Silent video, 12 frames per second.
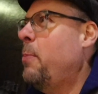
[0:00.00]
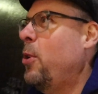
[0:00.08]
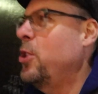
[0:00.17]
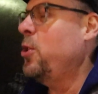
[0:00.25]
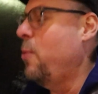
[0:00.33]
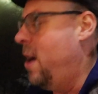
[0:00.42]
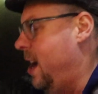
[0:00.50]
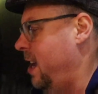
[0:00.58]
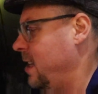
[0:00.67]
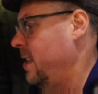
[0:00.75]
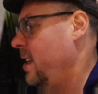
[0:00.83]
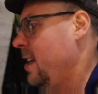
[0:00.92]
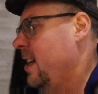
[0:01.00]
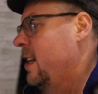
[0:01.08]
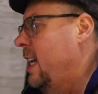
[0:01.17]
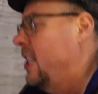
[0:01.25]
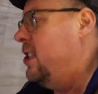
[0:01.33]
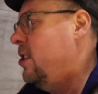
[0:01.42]
Persian wine
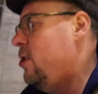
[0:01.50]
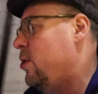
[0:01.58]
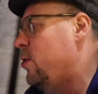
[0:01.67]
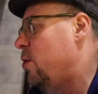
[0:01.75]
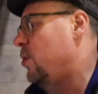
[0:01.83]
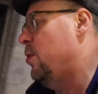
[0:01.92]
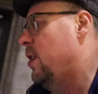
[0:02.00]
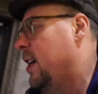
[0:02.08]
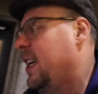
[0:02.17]
dates to